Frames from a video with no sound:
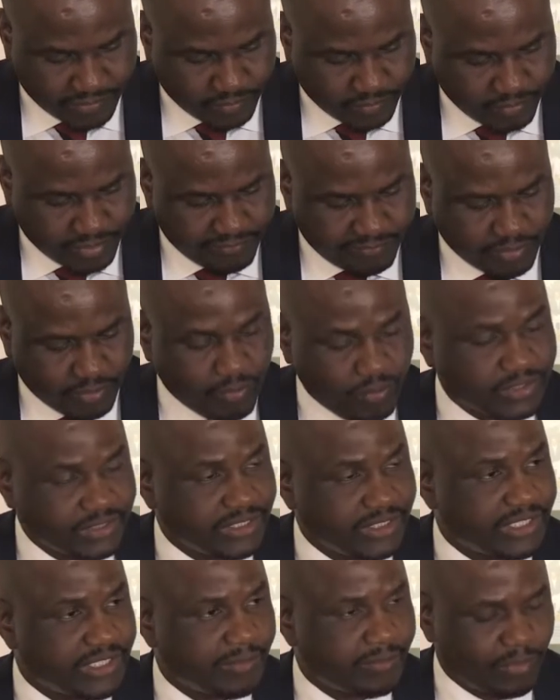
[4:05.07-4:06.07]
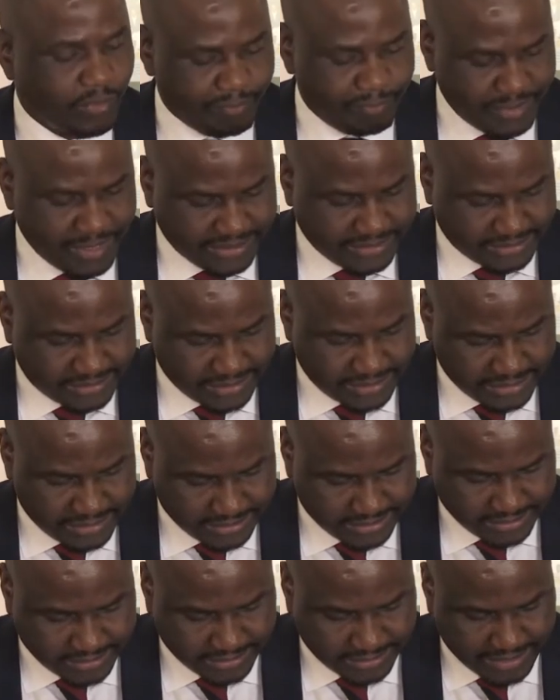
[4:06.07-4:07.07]
we have a considerable busy
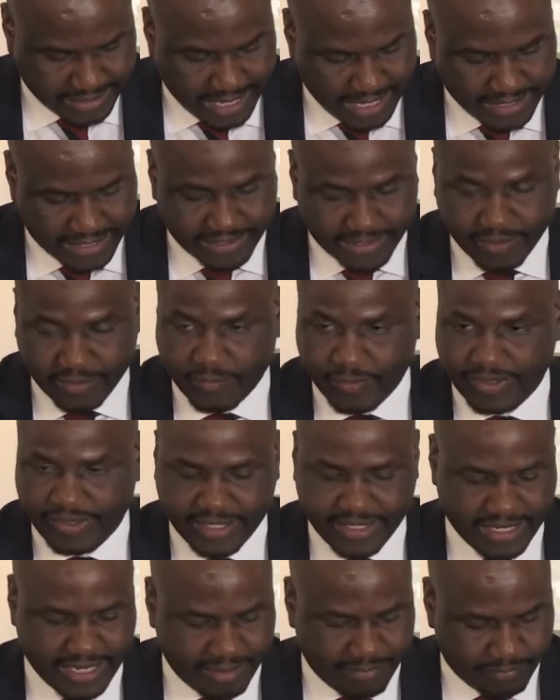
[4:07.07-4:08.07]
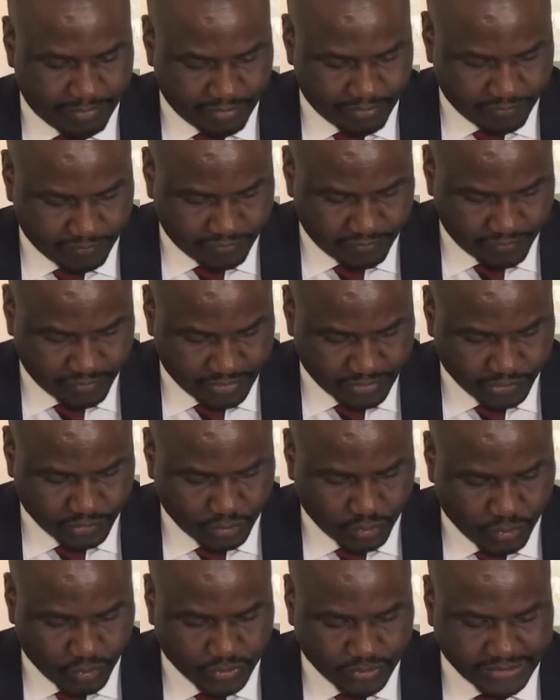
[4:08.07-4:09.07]
calendar with a number of
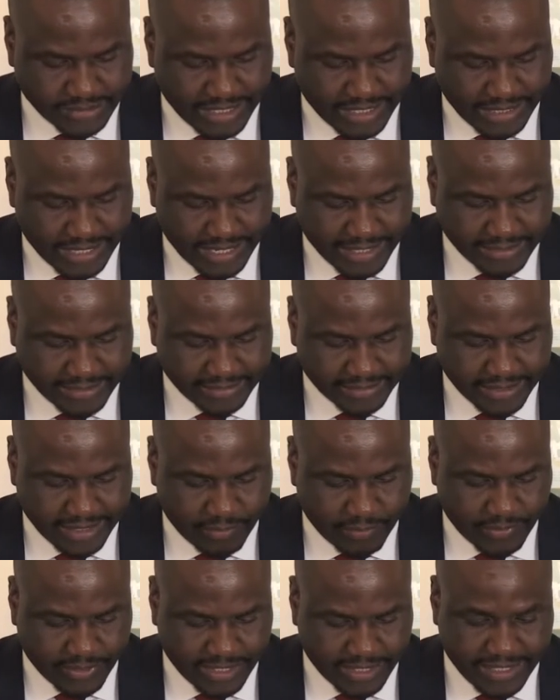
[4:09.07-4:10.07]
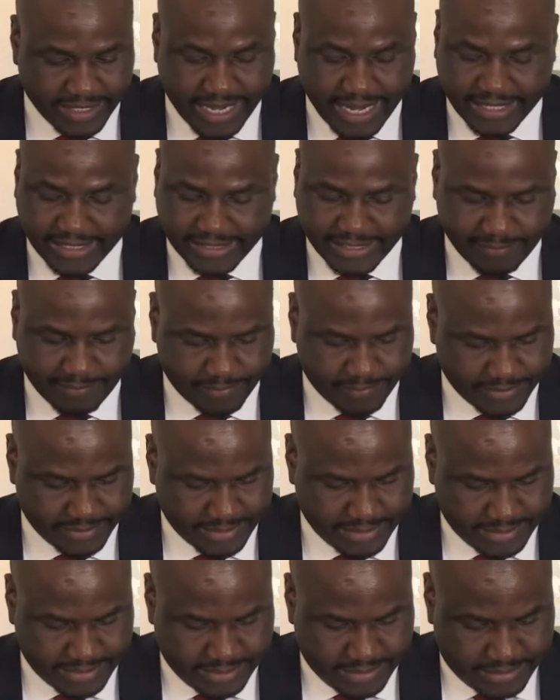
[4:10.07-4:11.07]
tours already lined up,
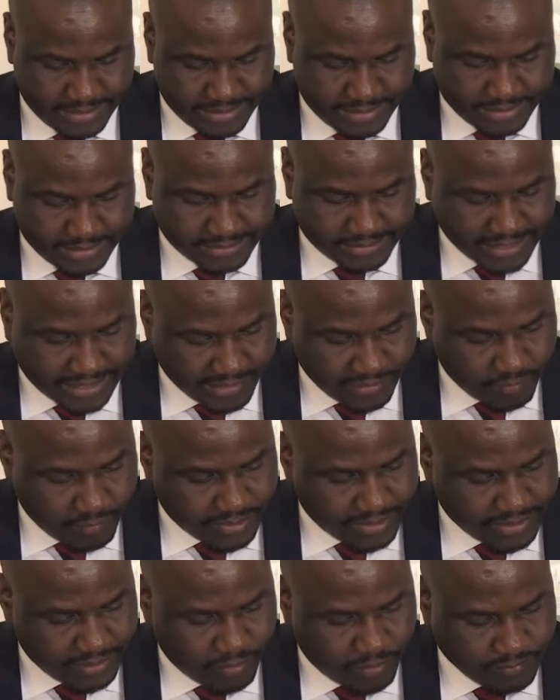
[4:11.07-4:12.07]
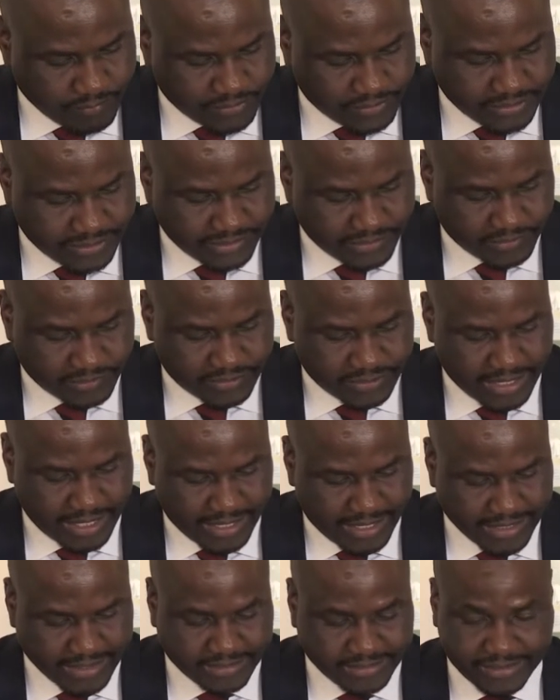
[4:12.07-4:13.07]
starting with the home series
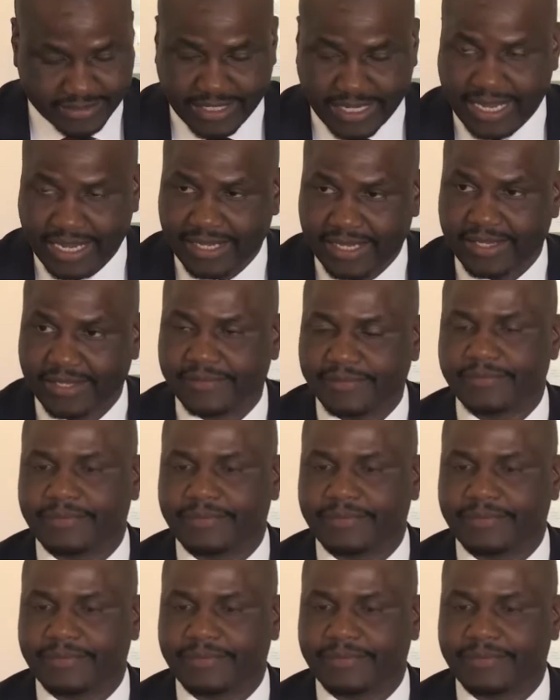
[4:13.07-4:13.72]
against Rwanda